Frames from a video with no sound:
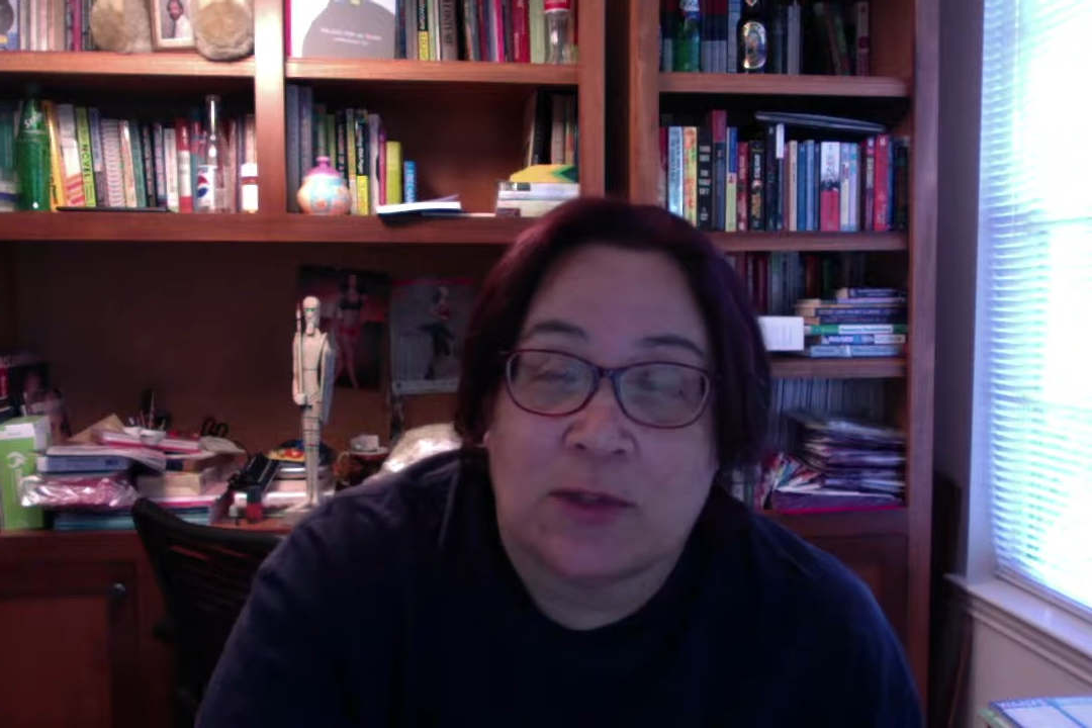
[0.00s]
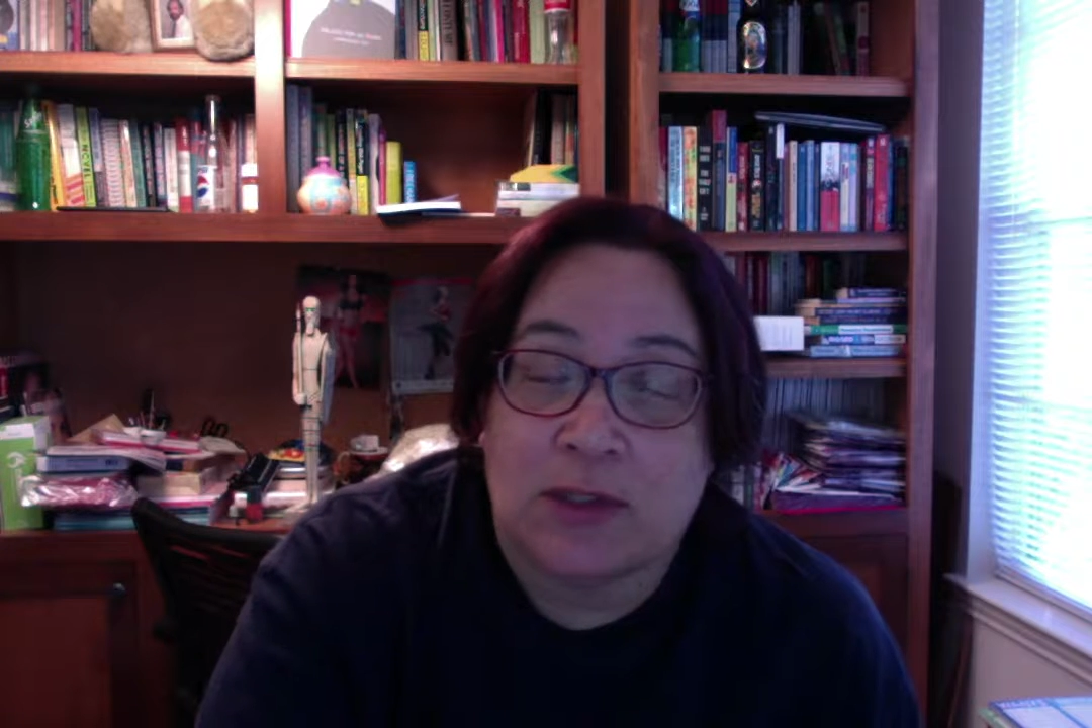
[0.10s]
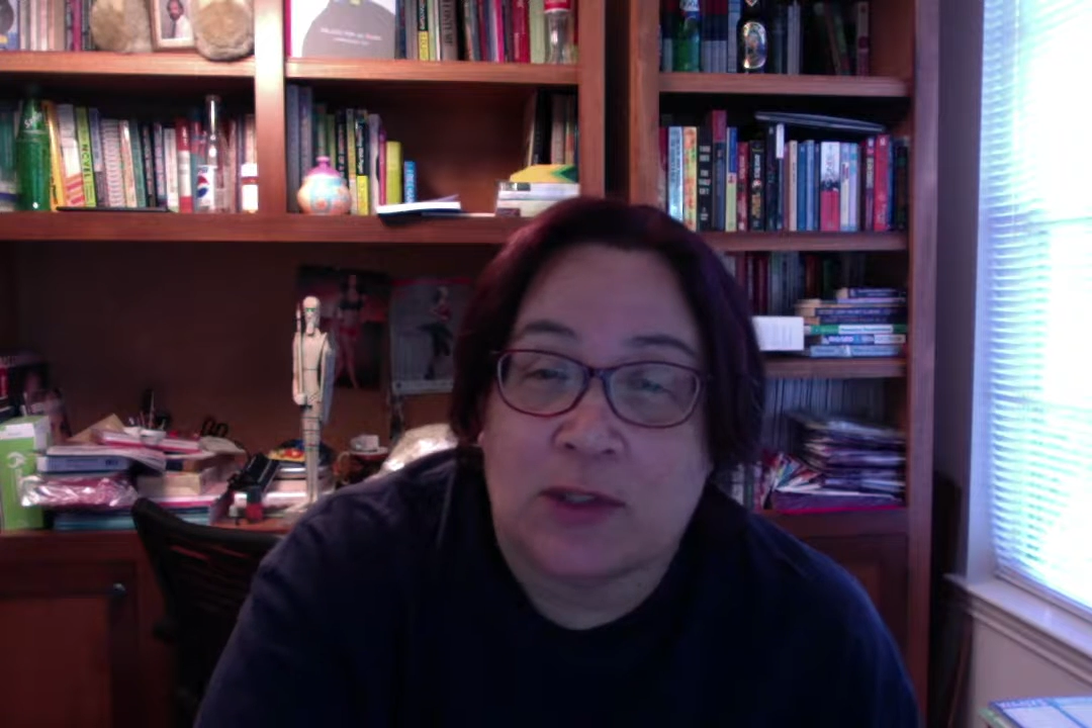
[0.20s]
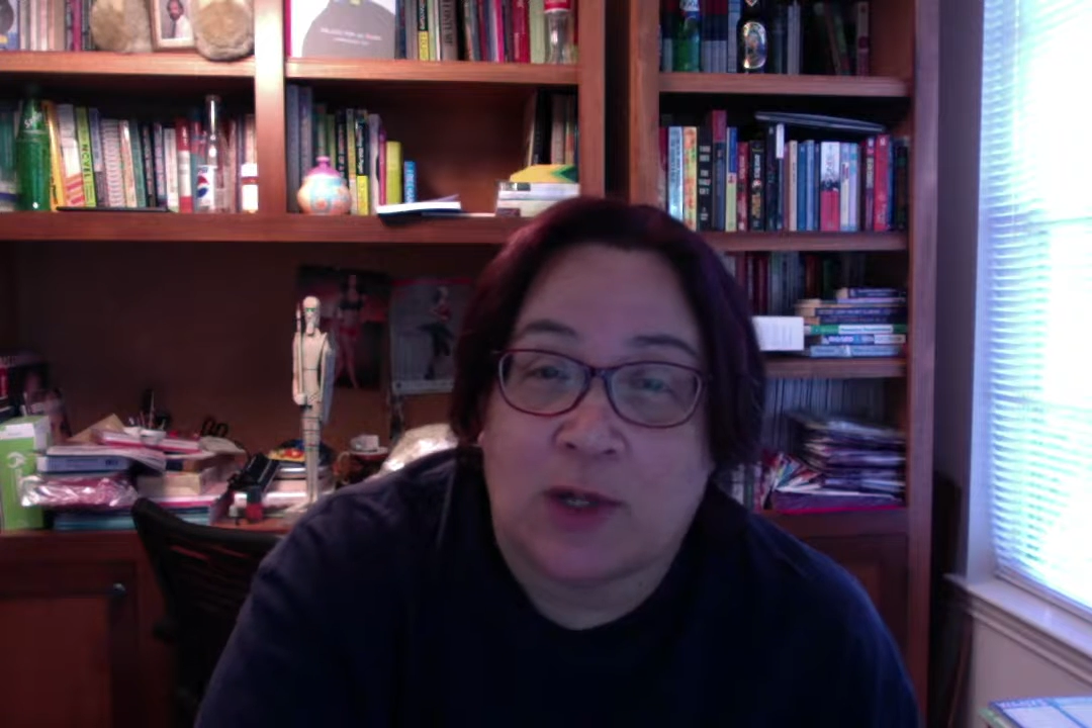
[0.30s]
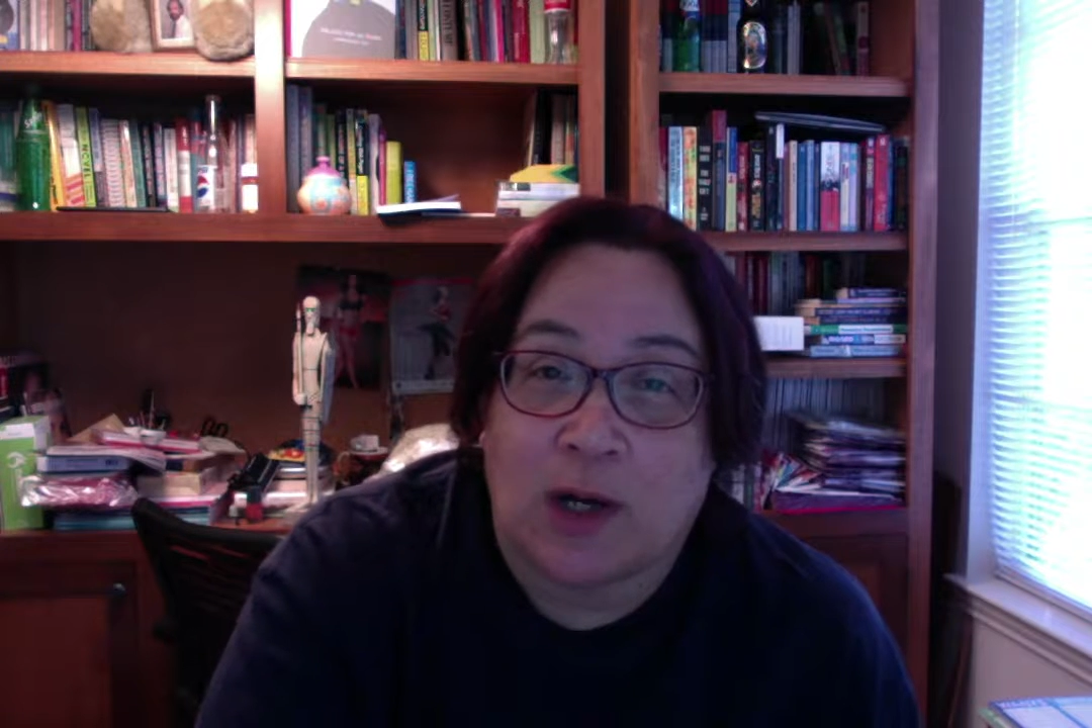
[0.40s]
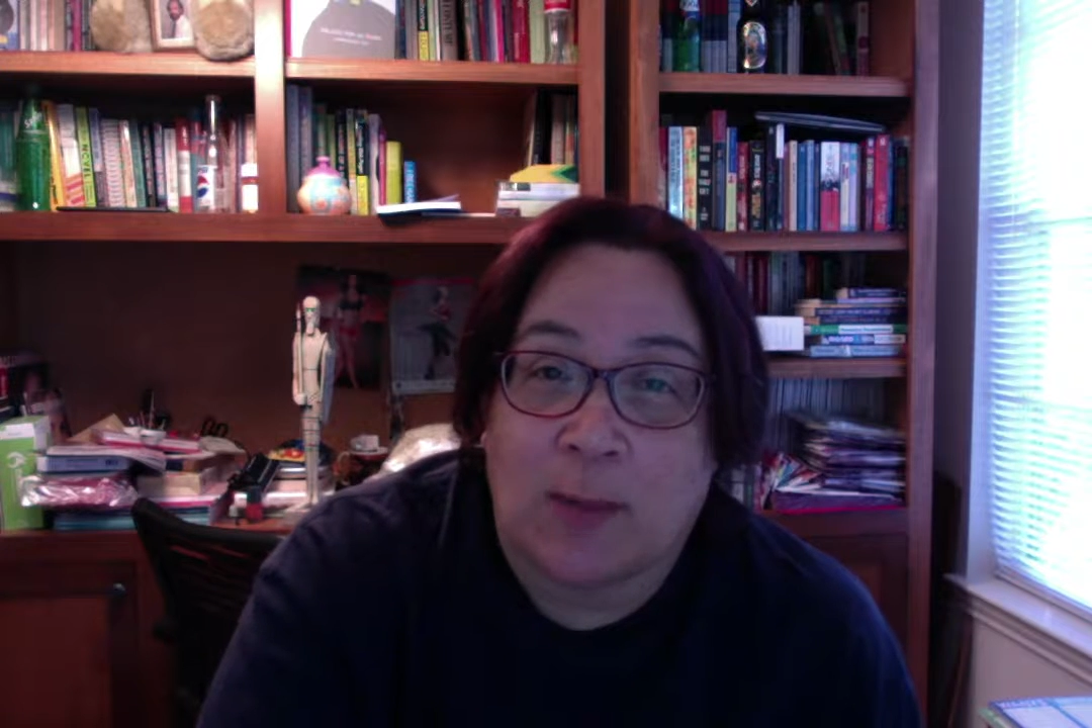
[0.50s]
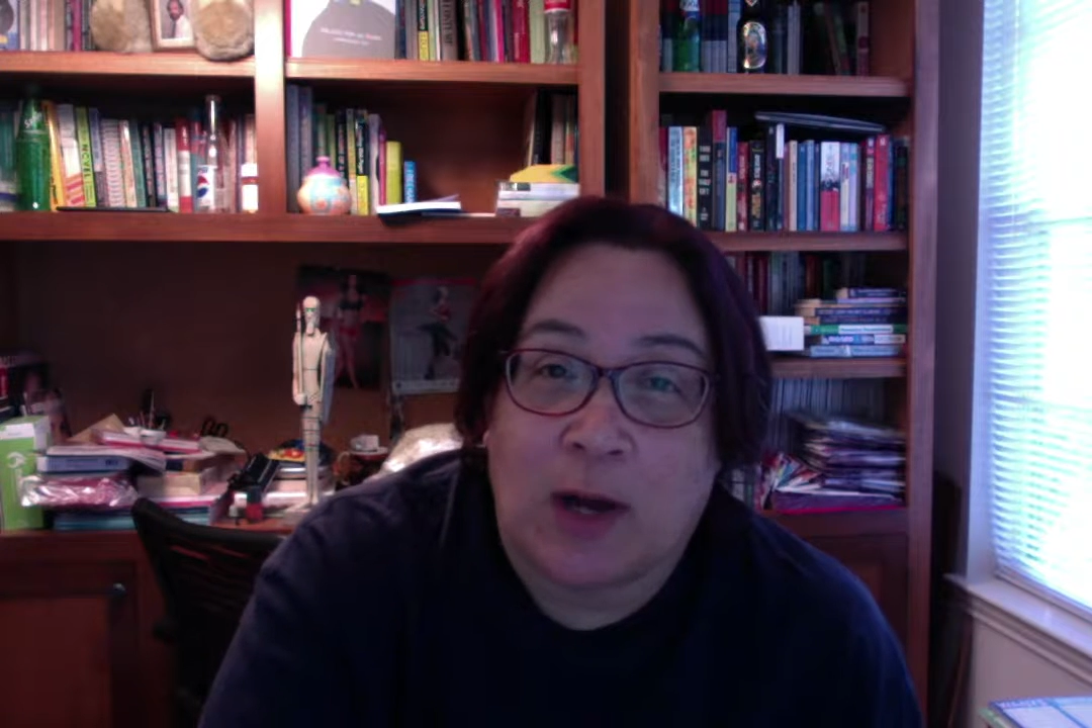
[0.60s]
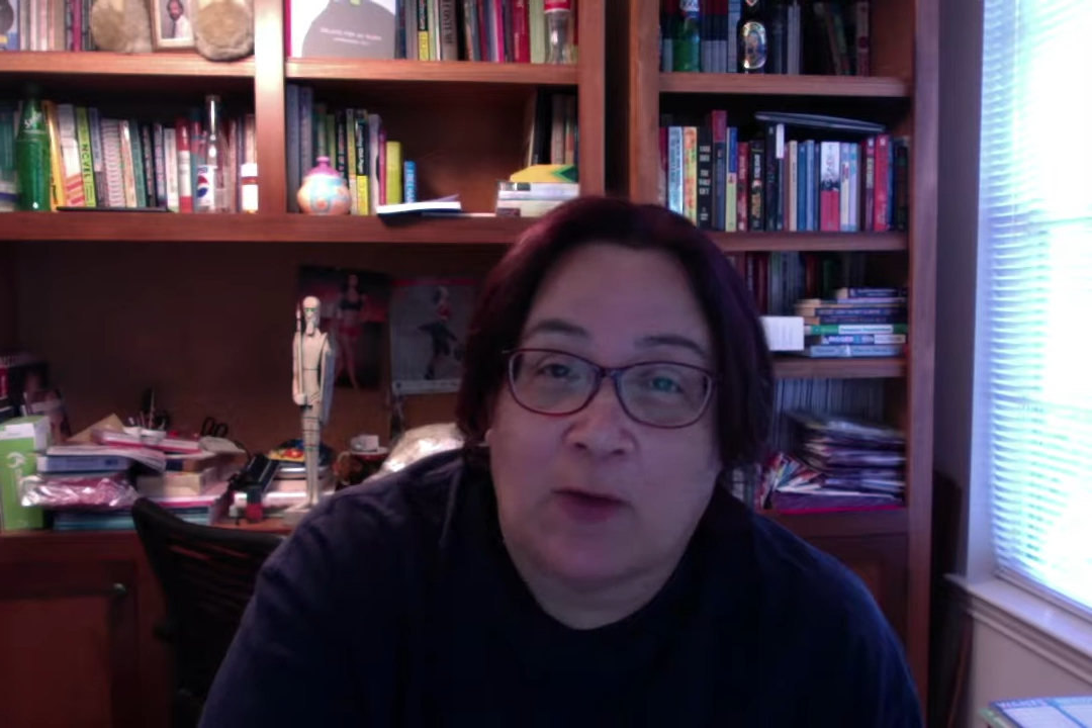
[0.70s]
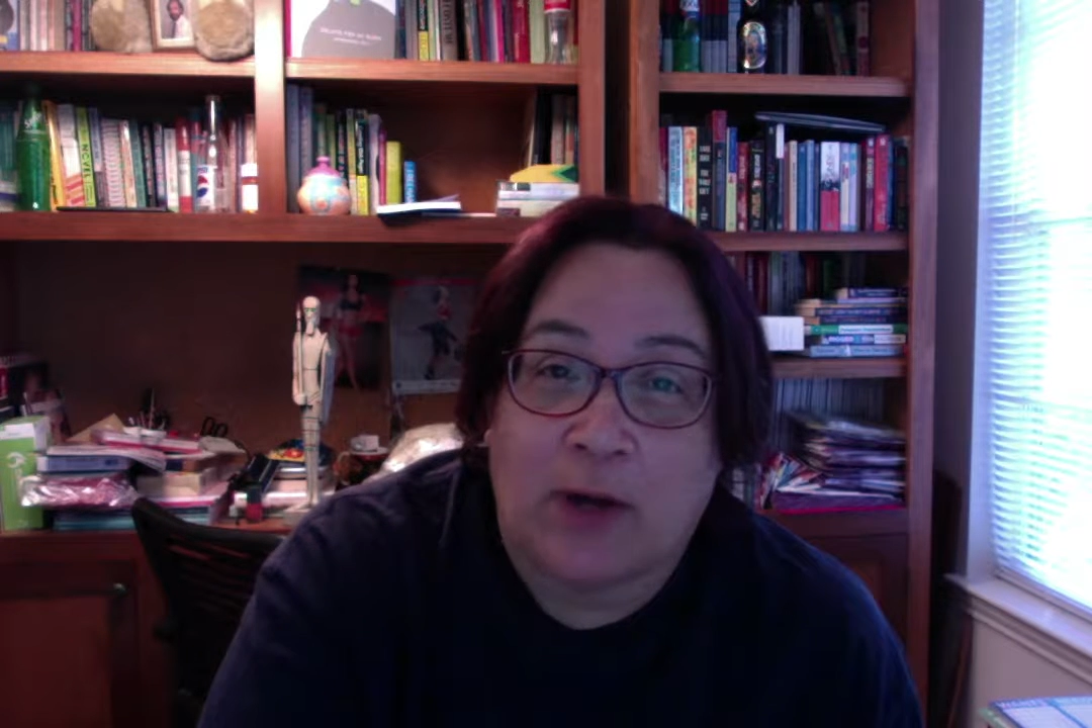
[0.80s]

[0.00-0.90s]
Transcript: we're going to talk about